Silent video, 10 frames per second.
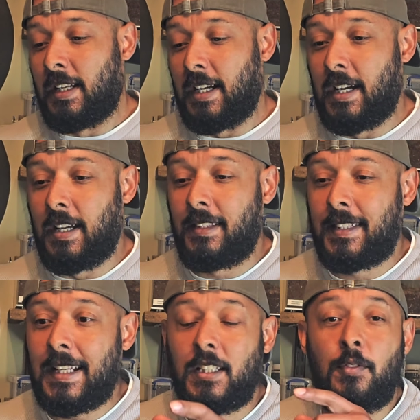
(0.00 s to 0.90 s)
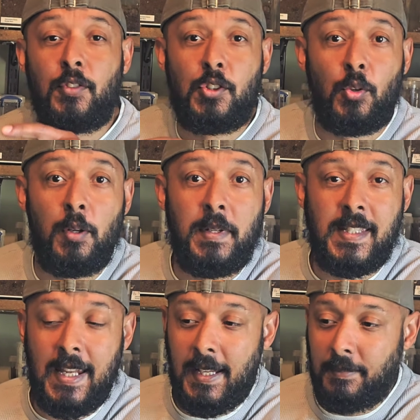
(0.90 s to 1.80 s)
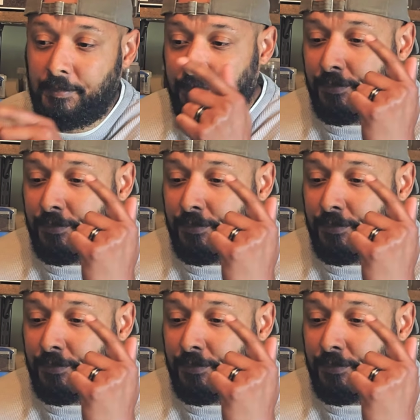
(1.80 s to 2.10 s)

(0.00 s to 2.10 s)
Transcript: Thank you for joining me today.